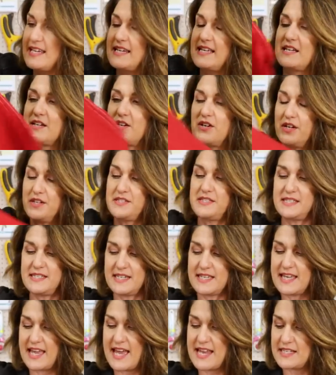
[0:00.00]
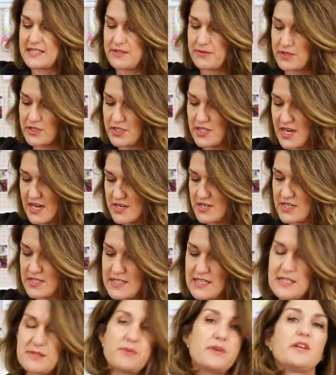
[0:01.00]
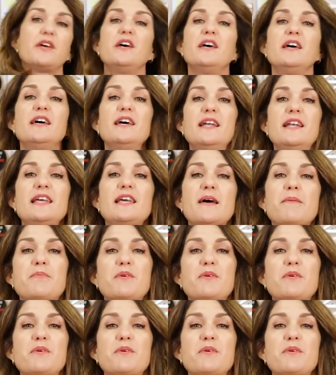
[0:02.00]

linen cotton again. So I showed you this one earlier,